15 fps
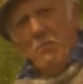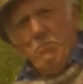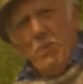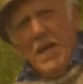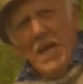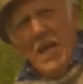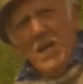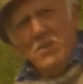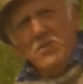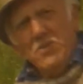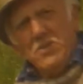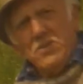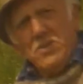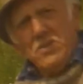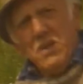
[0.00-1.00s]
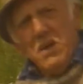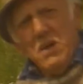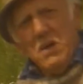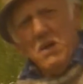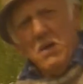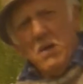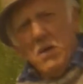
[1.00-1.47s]
of beans.
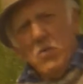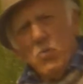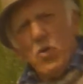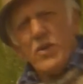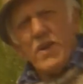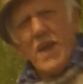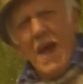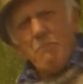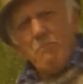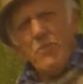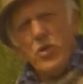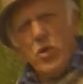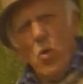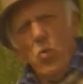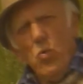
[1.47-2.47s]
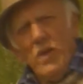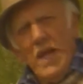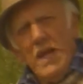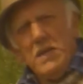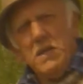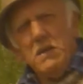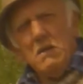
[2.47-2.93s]
What had happened? The old
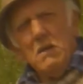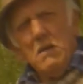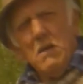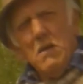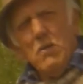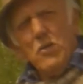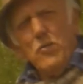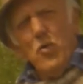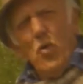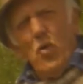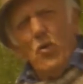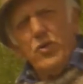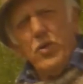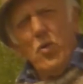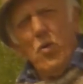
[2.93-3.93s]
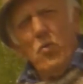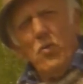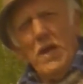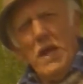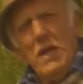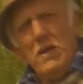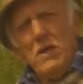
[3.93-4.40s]
lady, the naughty
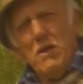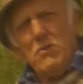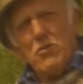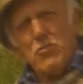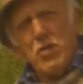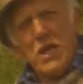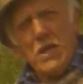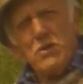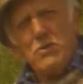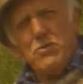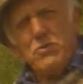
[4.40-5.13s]
old lady, had tricked